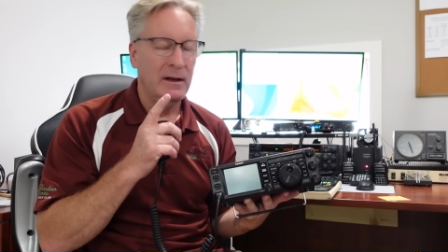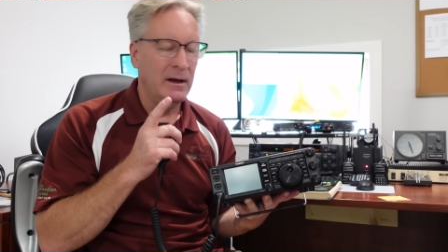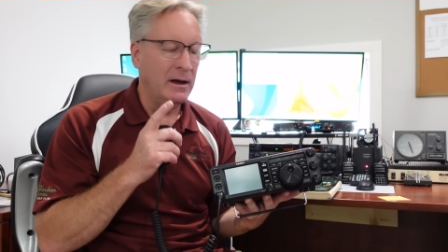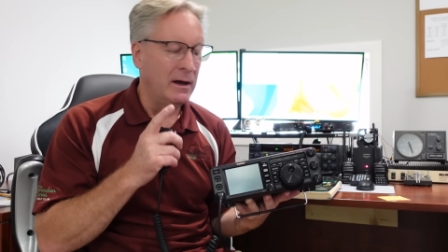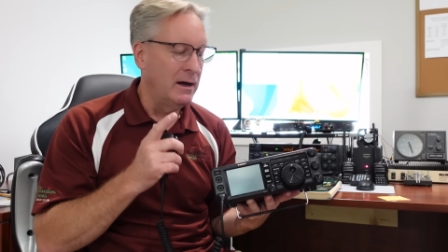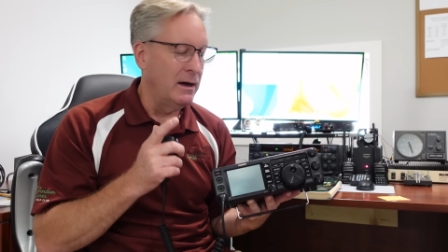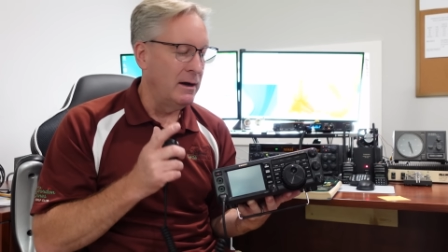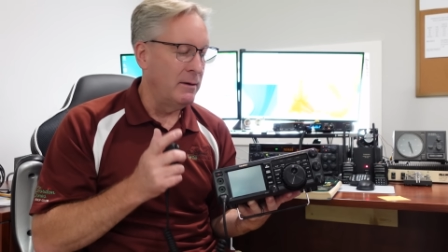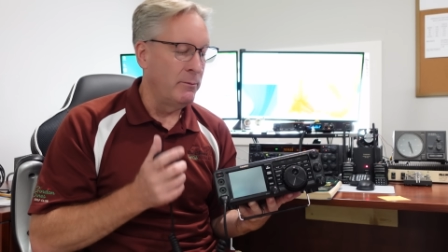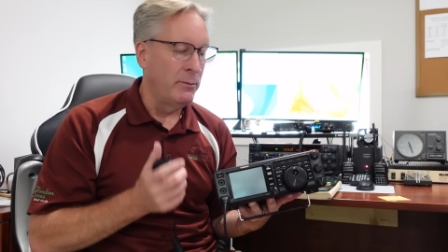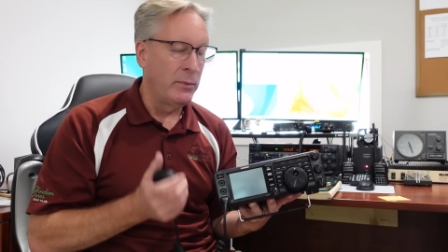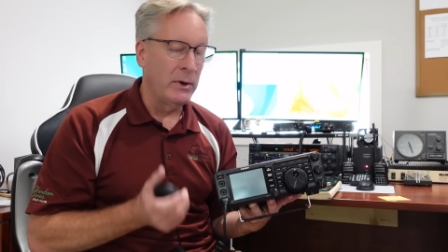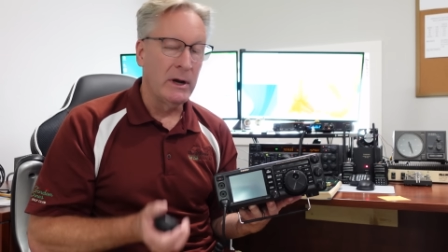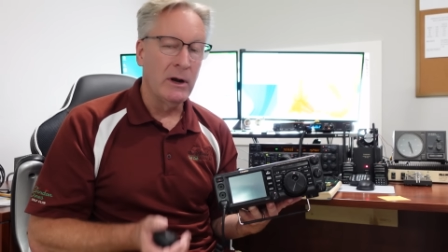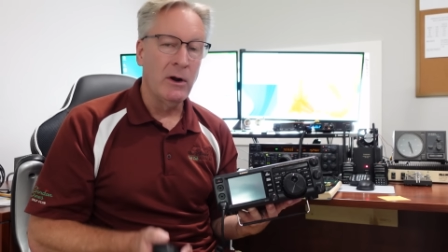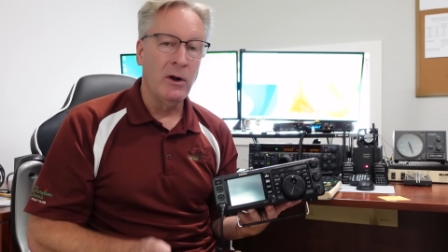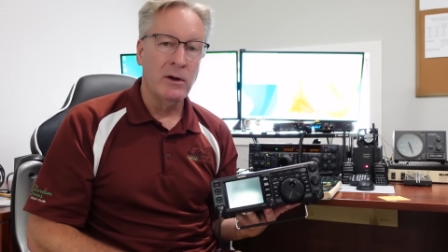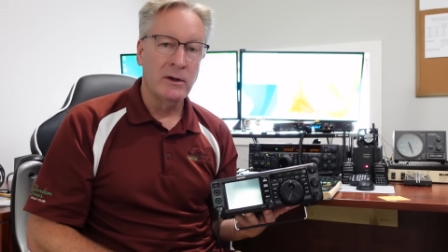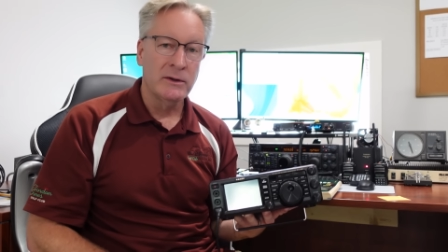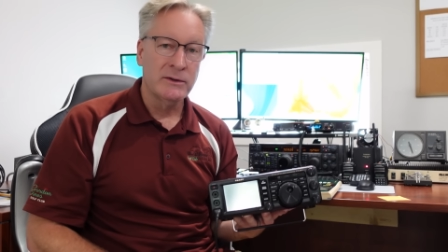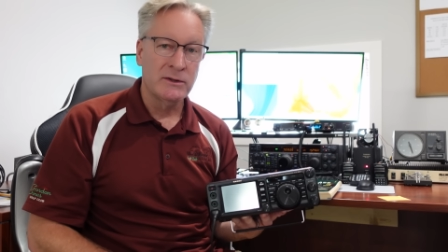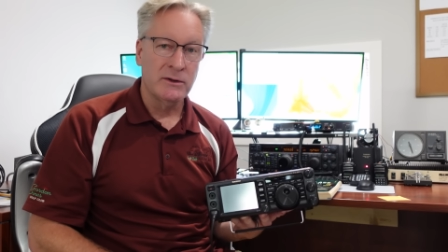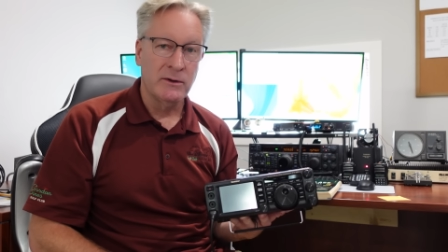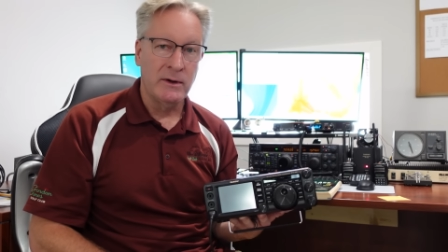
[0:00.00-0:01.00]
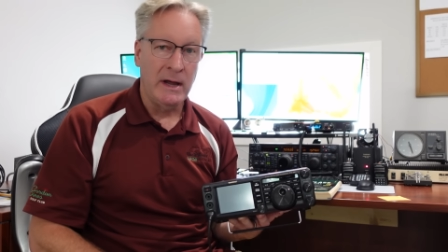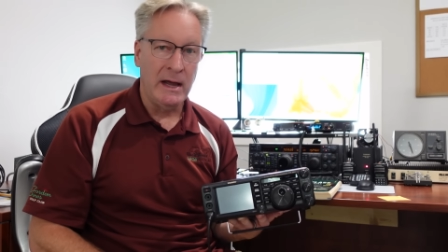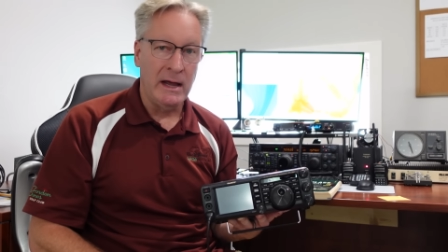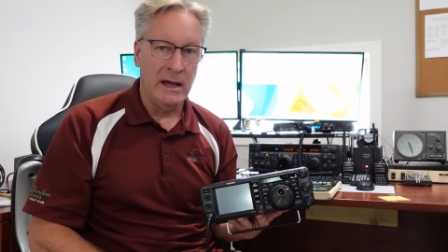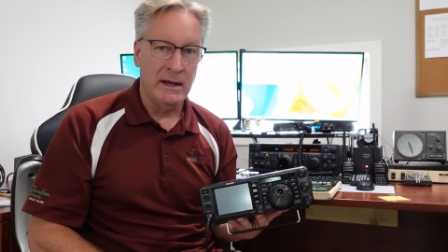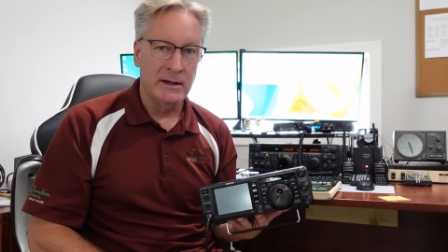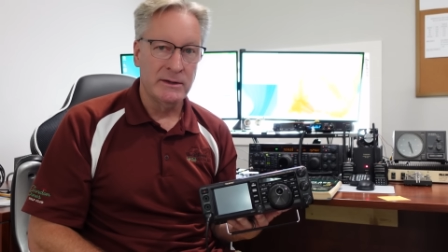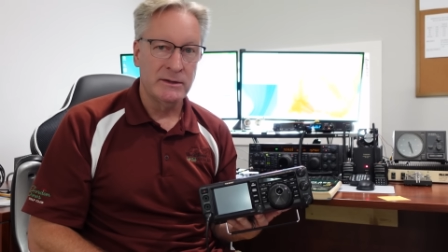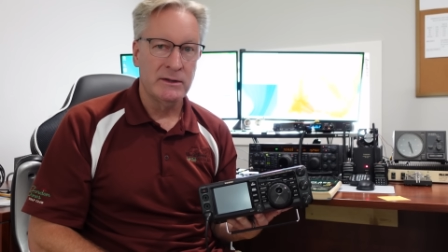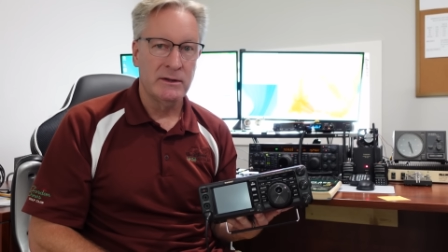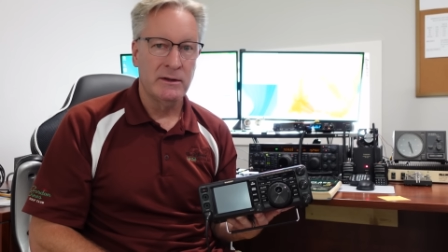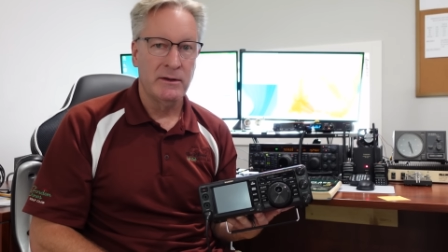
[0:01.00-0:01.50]
But it also
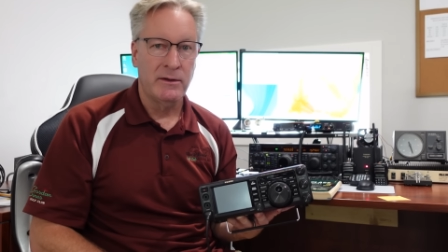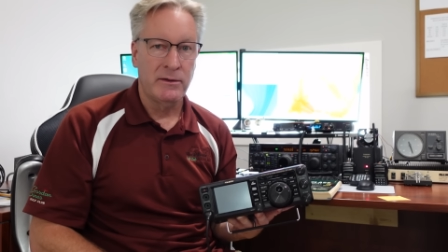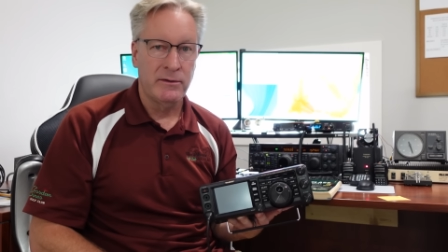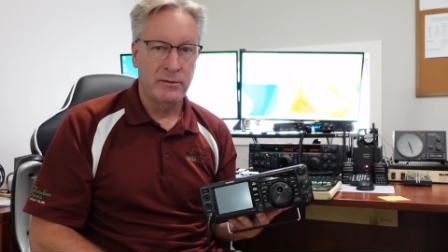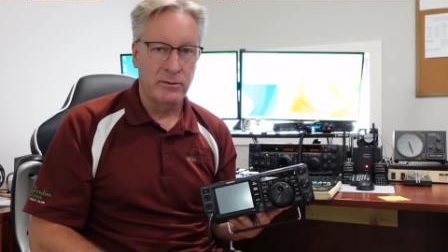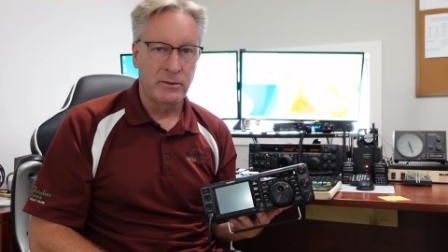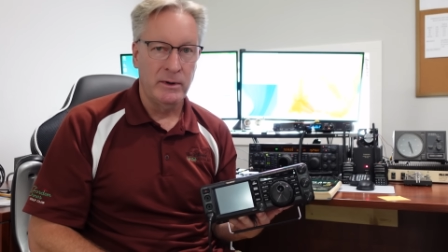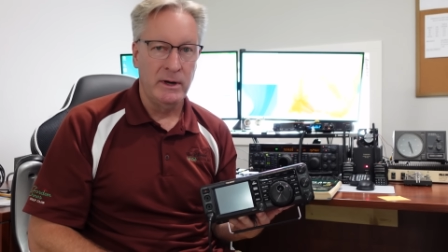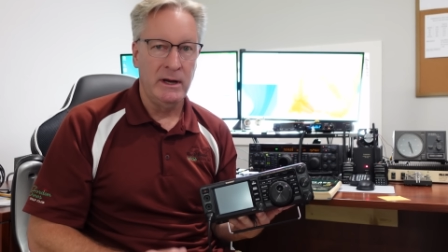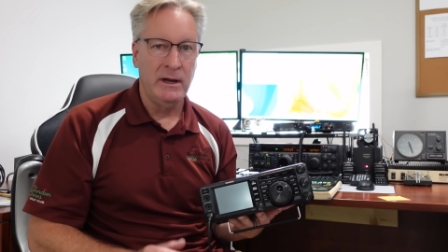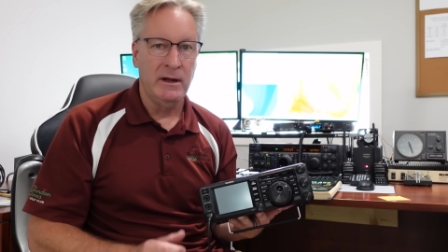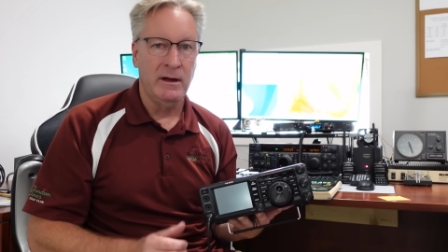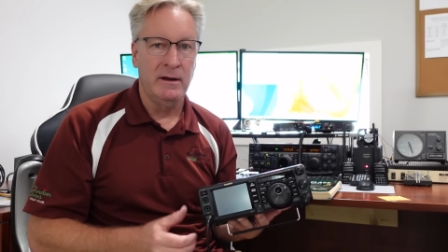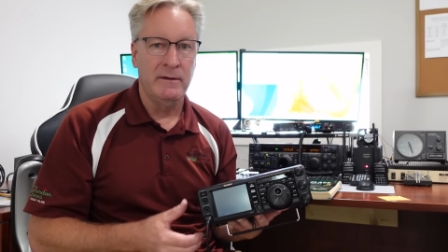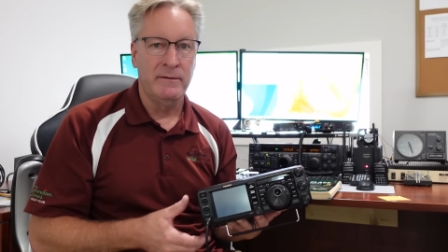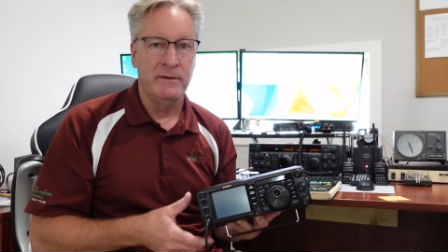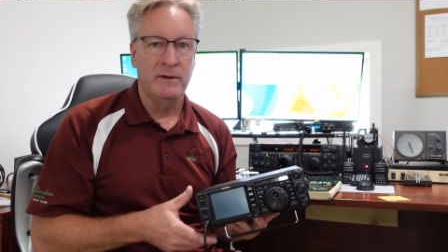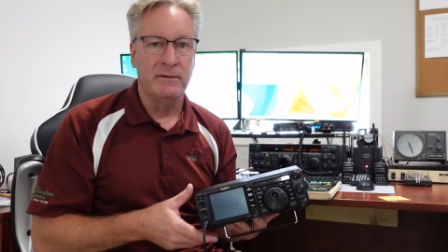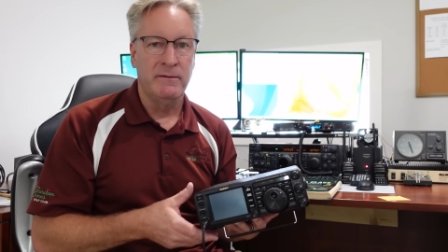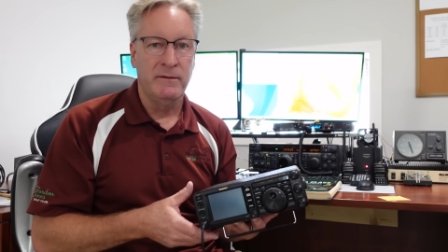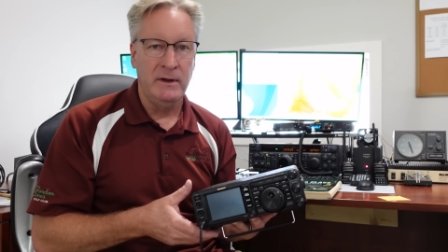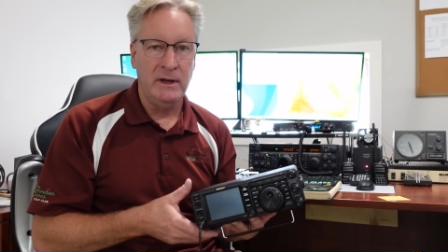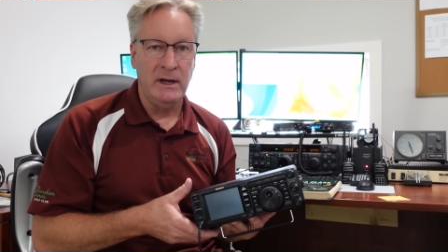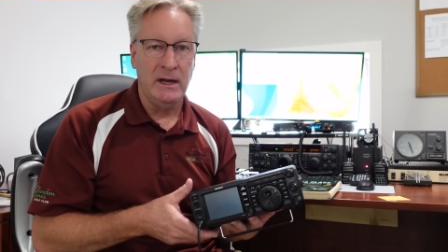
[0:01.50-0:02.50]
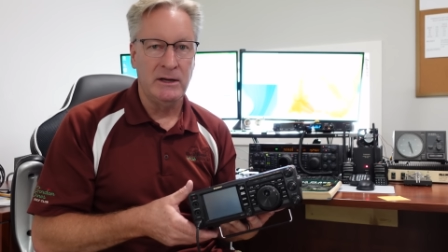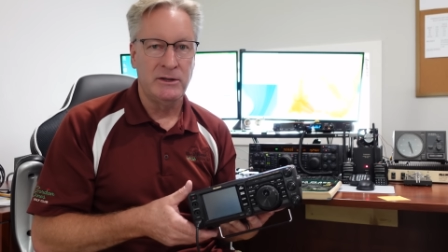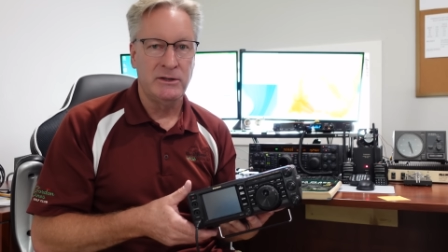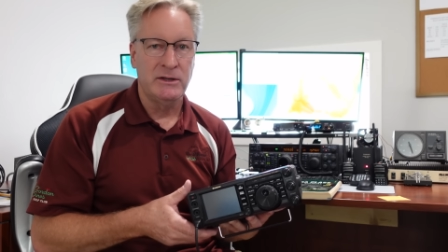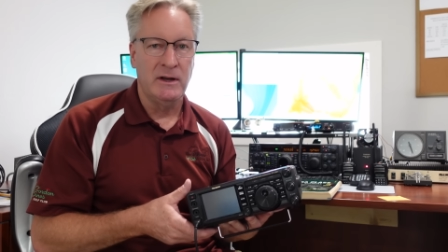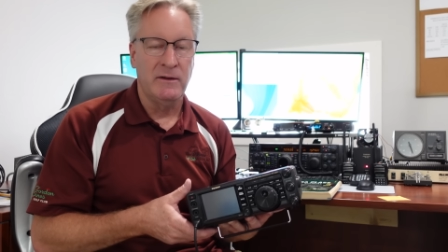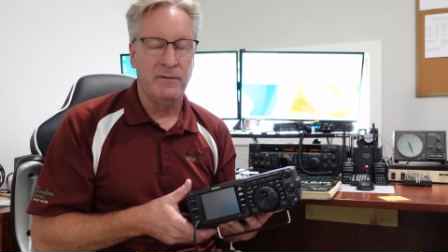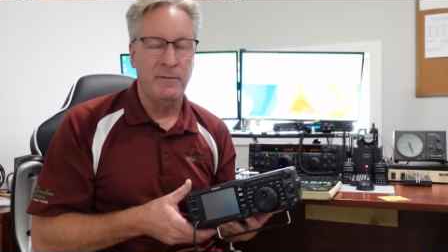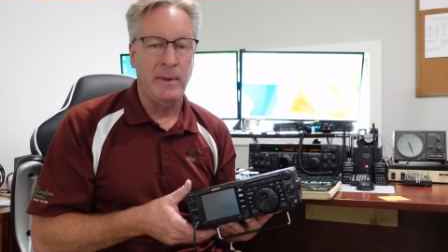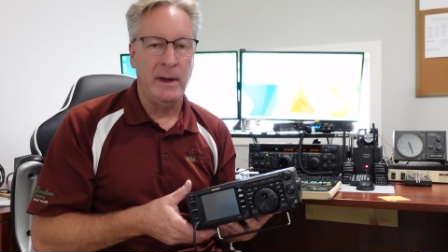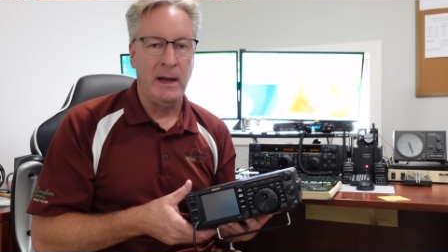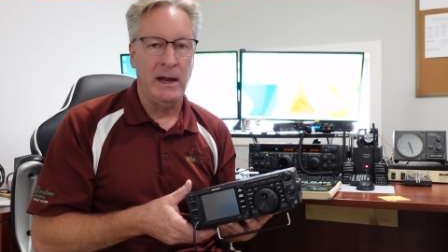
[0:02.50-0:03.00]
has 3 of the
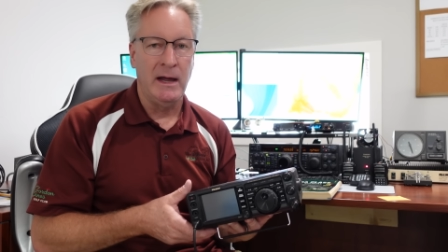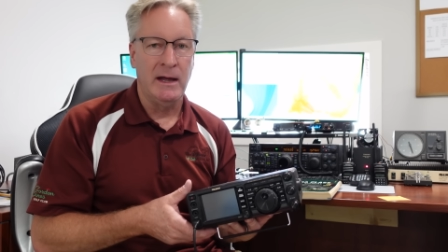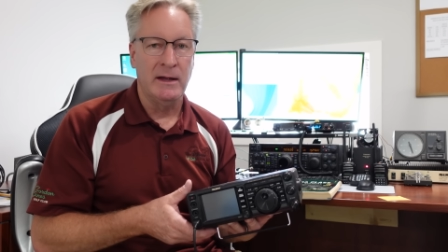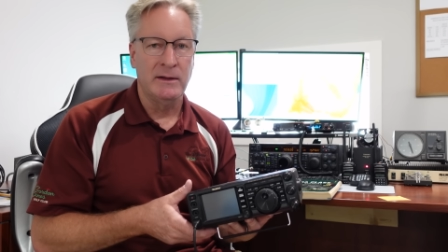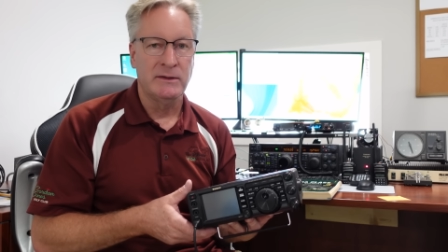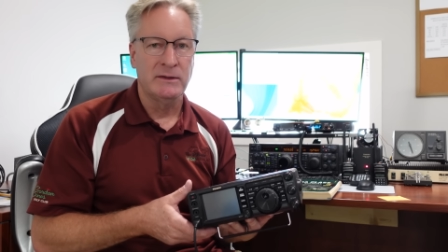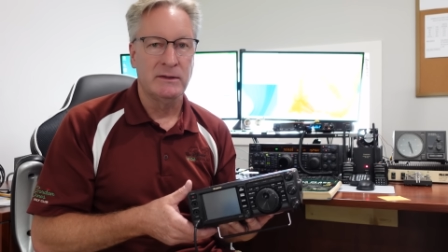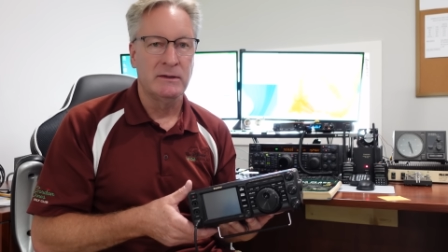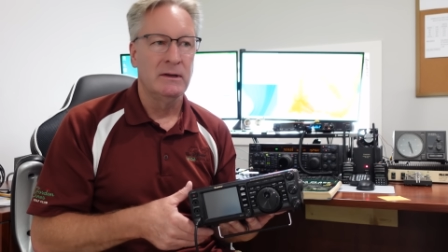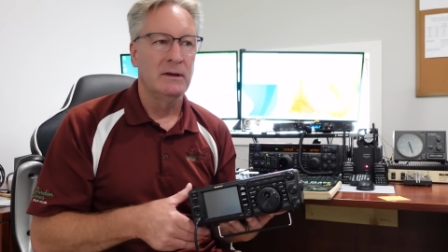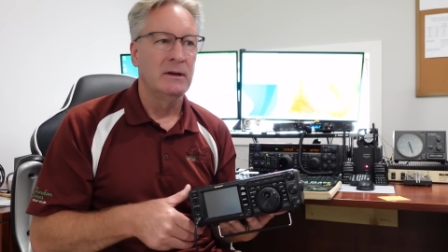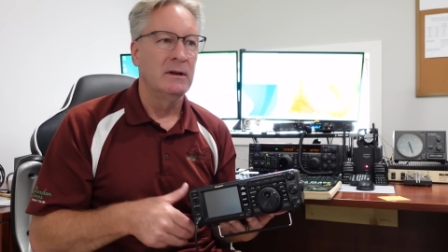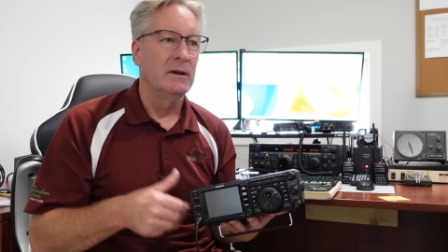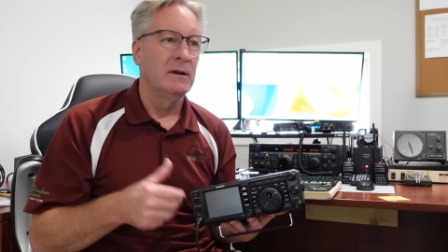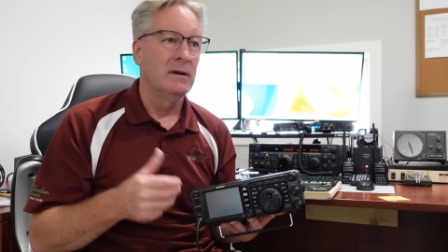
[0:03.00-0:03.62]
VHF bands,